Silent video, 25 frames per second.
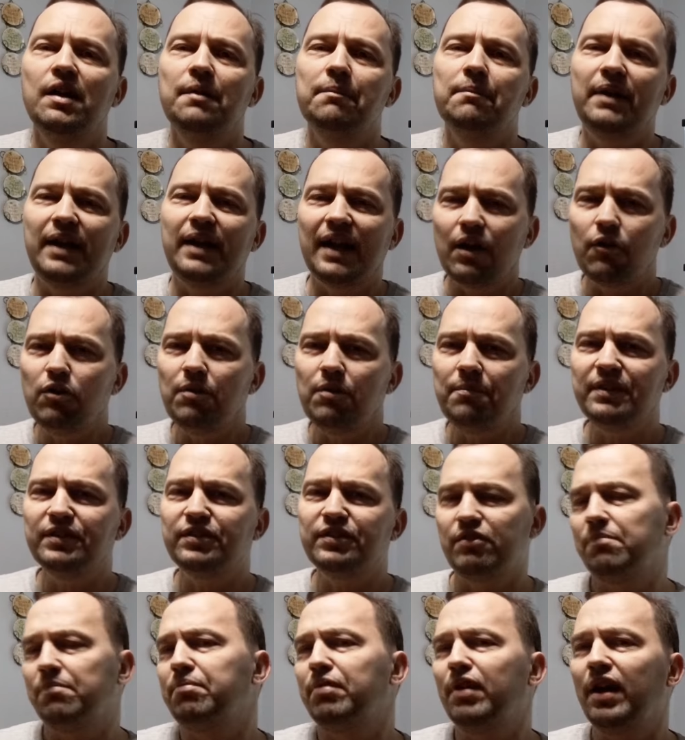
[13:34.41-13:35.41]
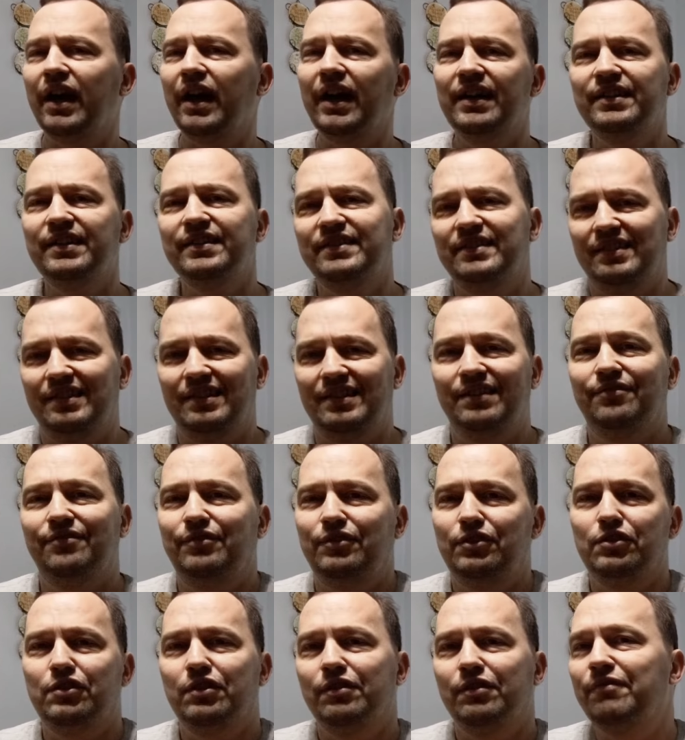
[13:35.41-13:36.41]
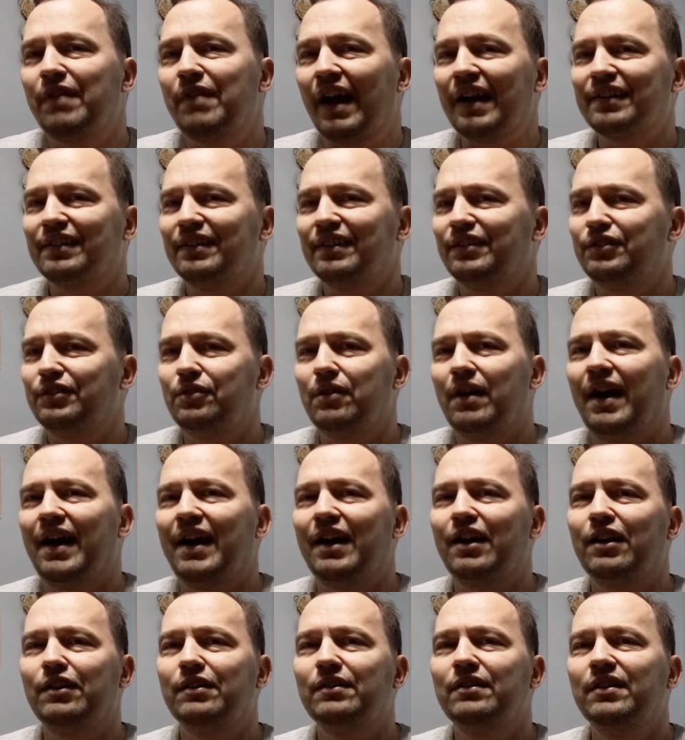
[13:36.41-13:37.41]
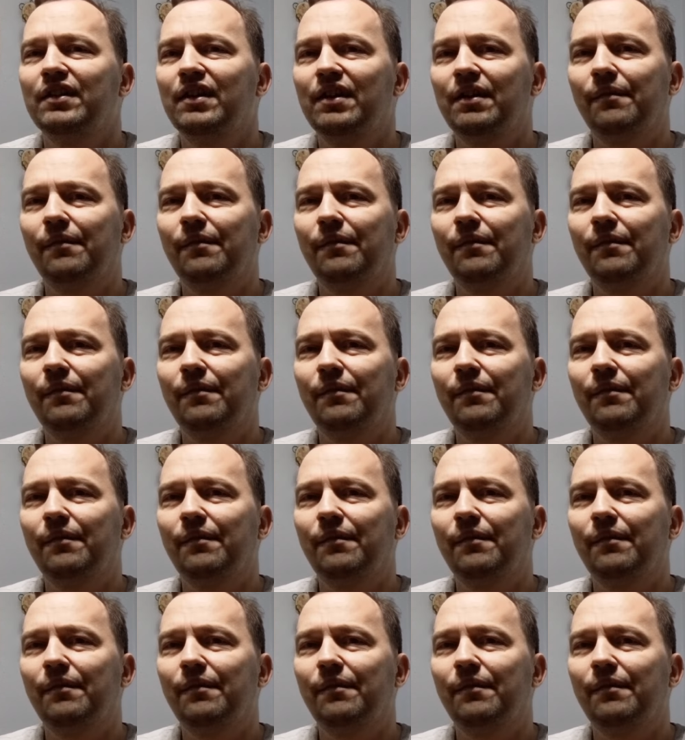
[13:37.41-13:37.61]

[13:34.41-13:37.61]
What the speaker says: But I wouldn't be surprised if you could actually do iron,